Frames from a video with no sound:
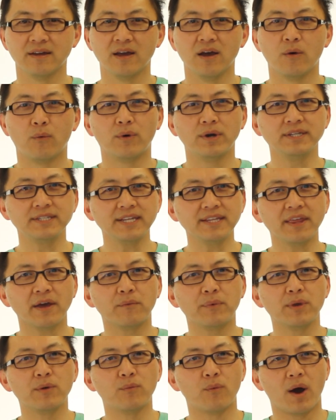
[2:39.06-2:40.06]
What is it that
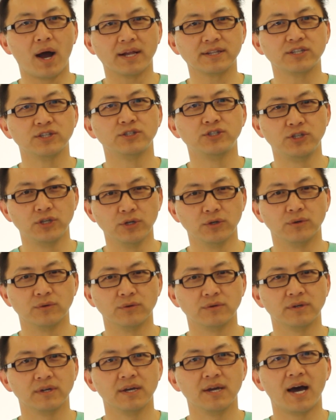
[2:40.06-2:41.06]
we want to do?
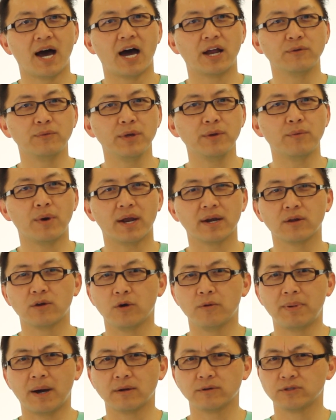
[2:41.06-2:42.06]
How do we want to go
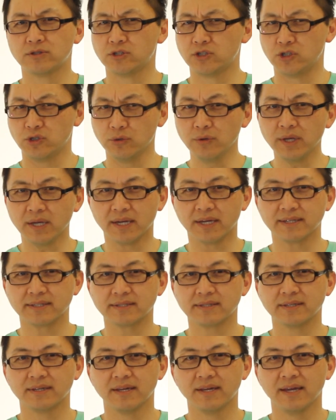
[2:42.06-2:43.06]
about doing
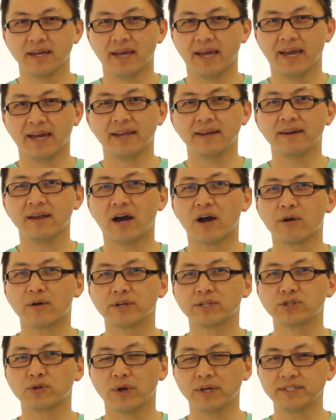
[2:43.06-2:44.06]
it? And are our
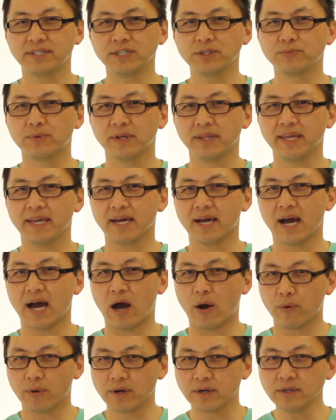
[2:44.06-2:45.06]
choices really
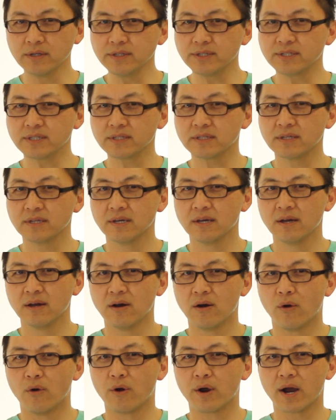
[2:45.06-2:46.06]
ours?
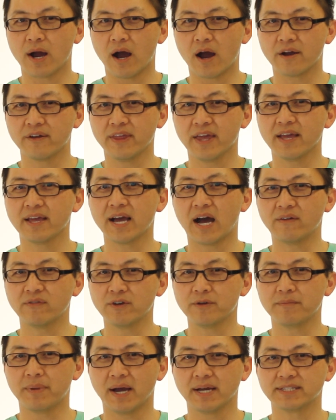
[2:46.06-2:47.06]
Or are they
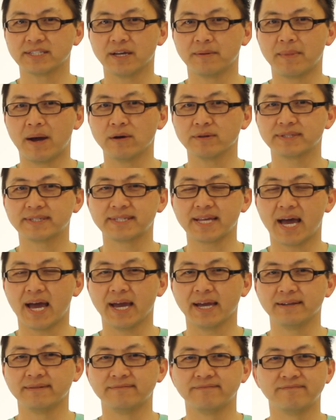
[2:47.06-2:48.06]
governed by some
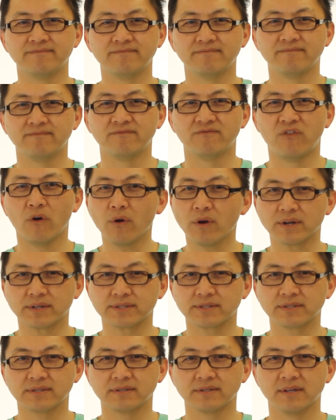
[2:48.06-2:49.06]
outside
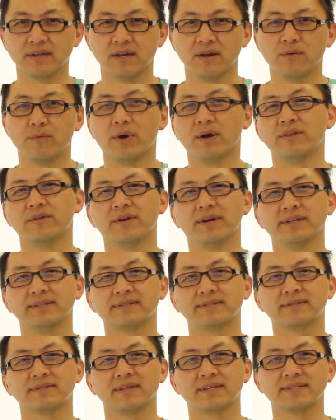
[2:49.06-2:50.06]
force, whether
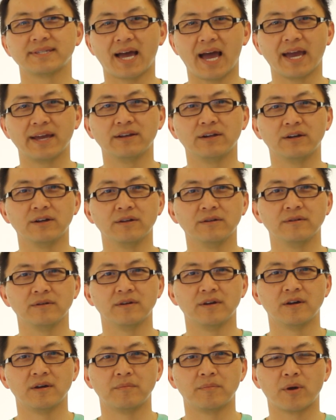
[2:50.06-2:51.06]
it's societal,
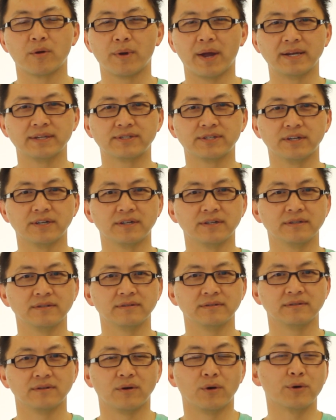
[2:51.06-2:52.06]
parental,
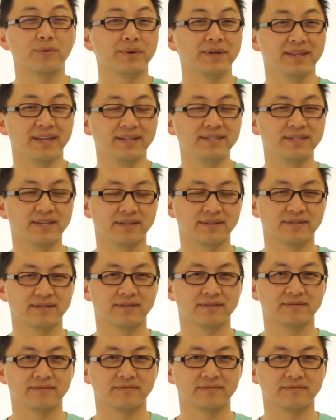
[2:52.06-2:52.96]
or religious?